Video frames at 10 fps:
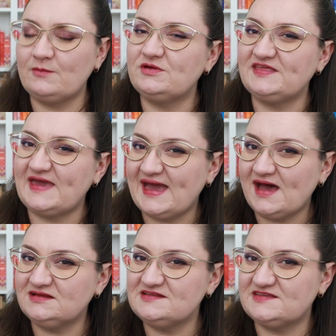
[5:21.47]
And with the
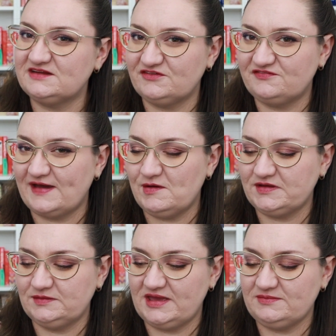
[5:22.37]
owl instead of a
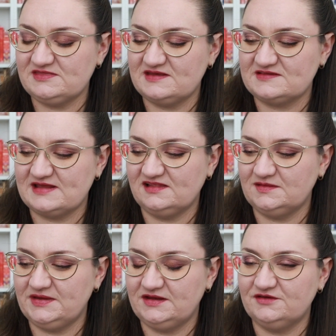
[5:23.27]
falcon, maybe there's an
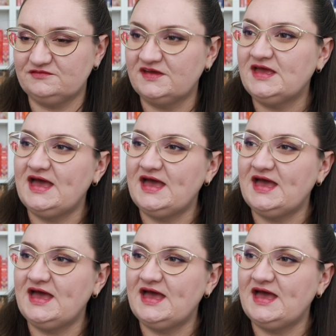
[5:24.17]
element of